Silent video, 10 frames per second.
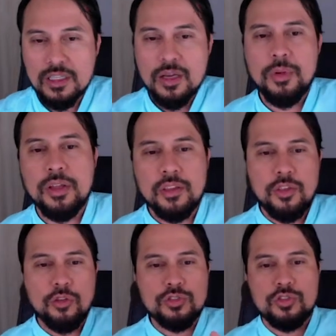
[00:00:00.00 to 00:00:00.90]
But
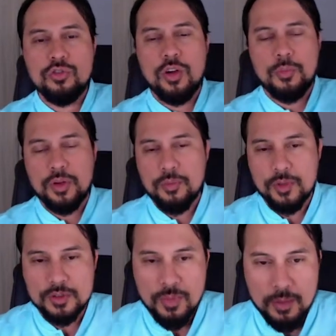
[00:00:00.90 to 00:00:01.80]
those two are pretty
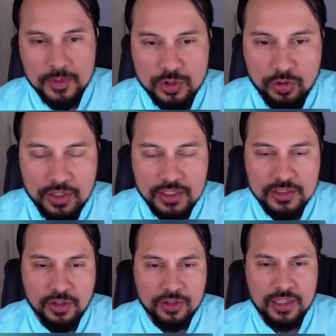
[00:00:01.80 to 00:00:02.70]
much my majorities.
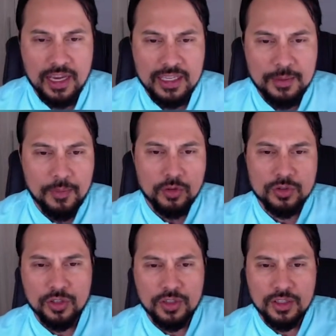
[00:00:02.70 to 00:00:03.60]
30, I keep those
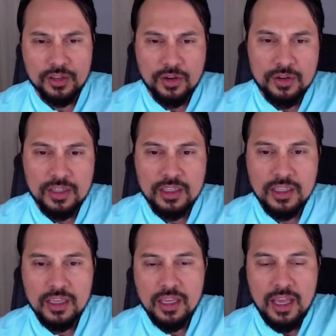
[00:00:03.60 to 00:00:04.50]
30 and 30,
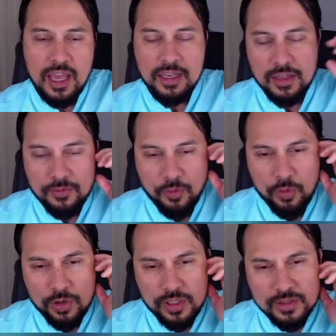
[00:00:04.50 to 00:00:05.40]
and then
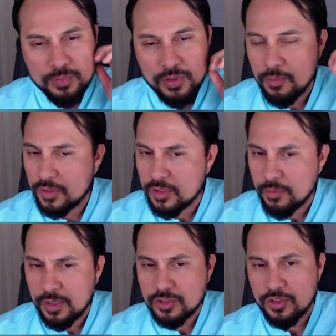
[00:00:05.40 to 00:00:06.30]
40 is pretty much a
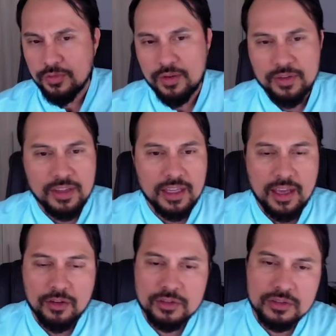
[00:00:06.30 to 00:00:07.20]
mixture of everything
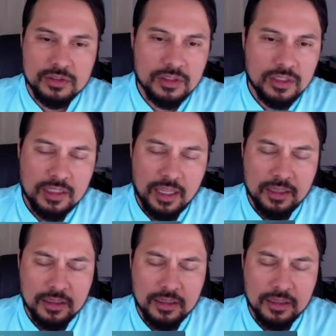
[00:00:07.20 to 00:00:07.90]
else, like